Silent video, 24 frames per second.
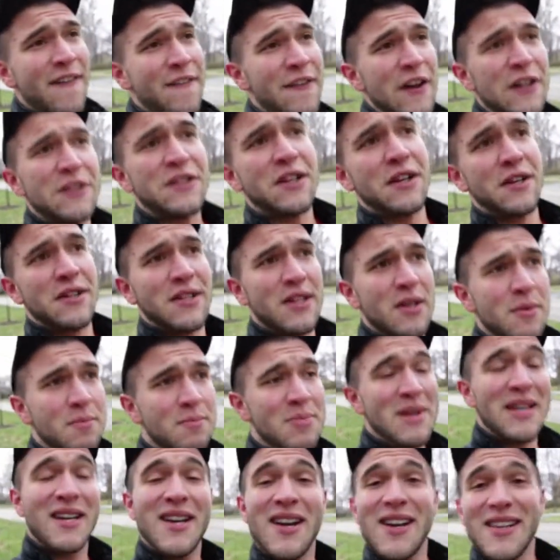Filters,
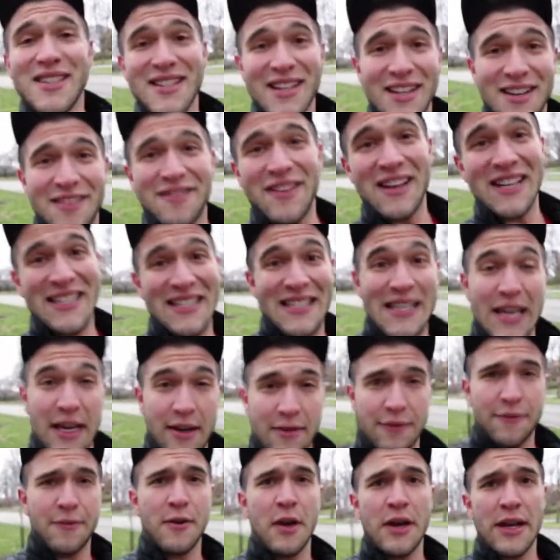because of
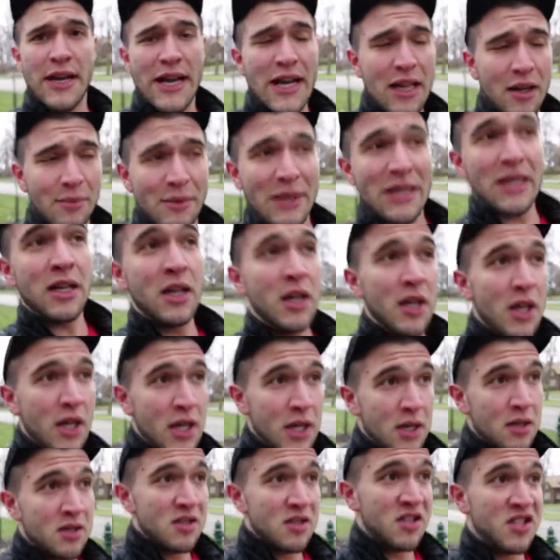said front element,
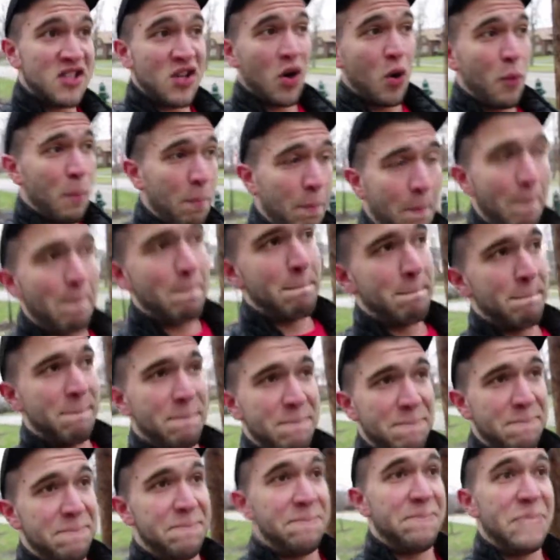so
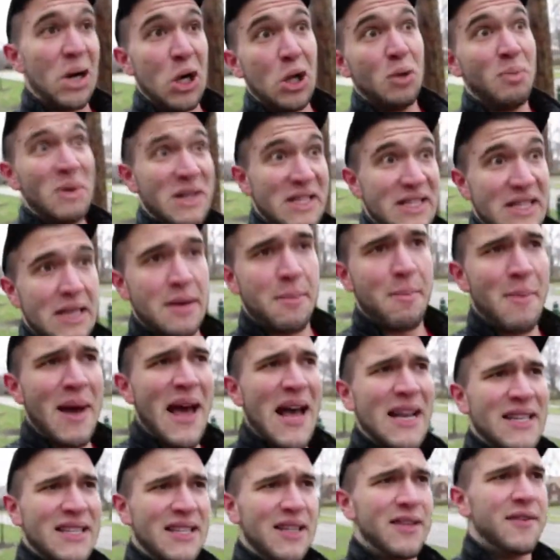bulbous and
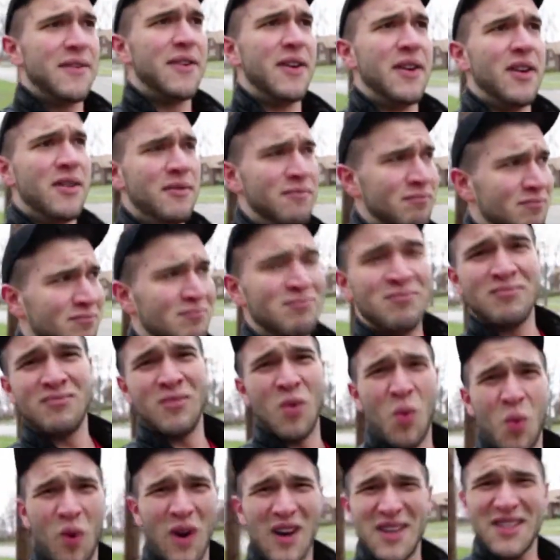massive,
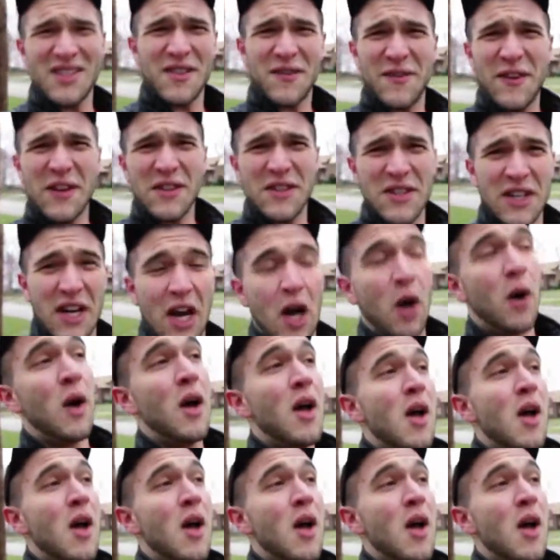where does the filter go?